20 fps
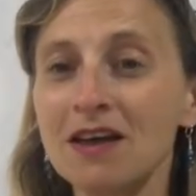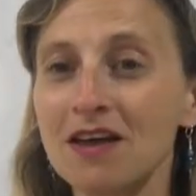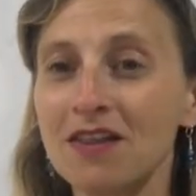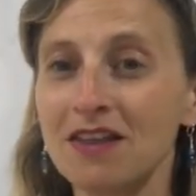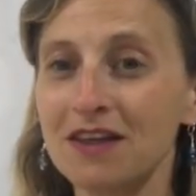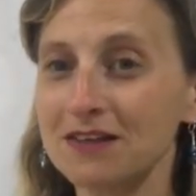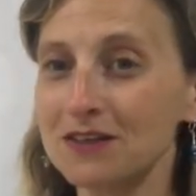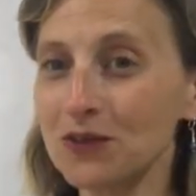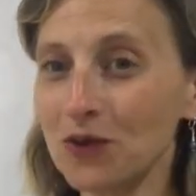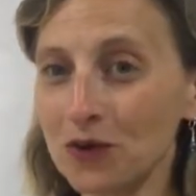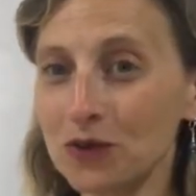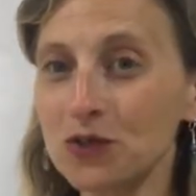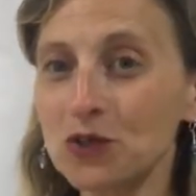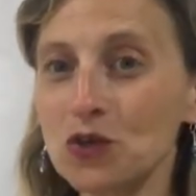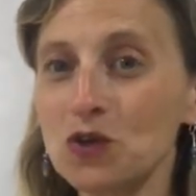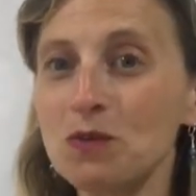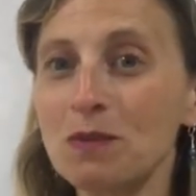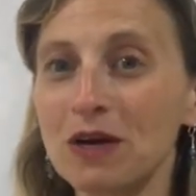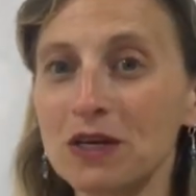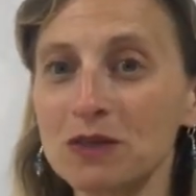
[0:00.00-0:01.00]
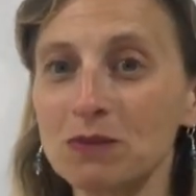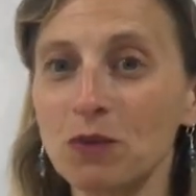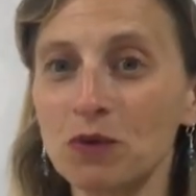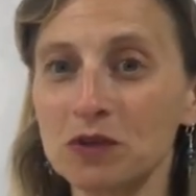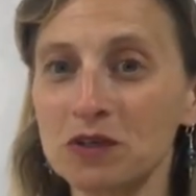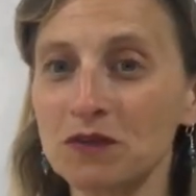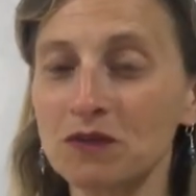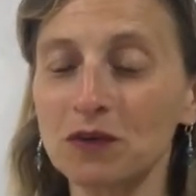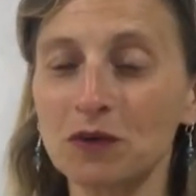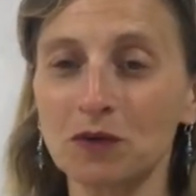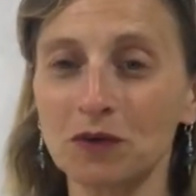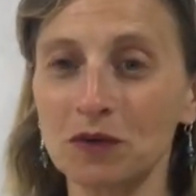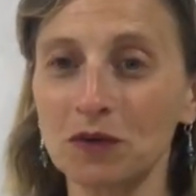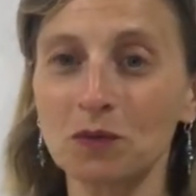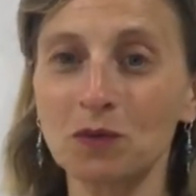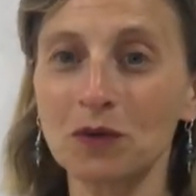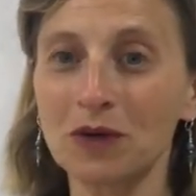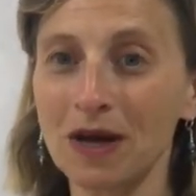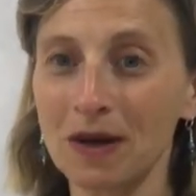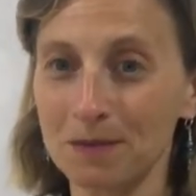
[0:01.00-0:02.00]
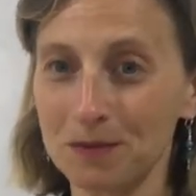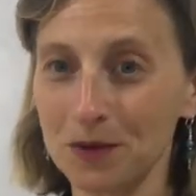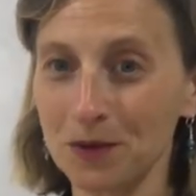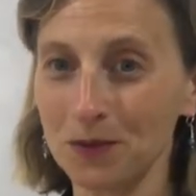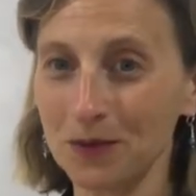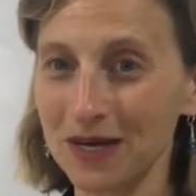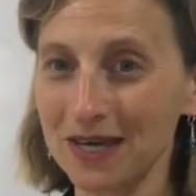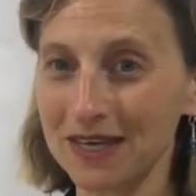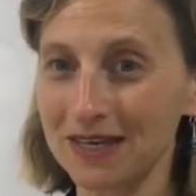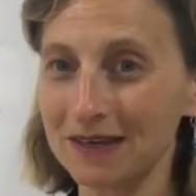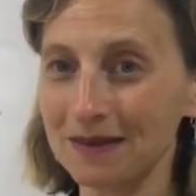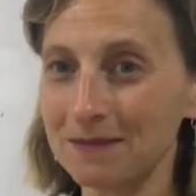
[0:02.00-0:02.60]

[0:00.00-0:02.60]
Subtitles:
There's not too much more difficult that will come your way.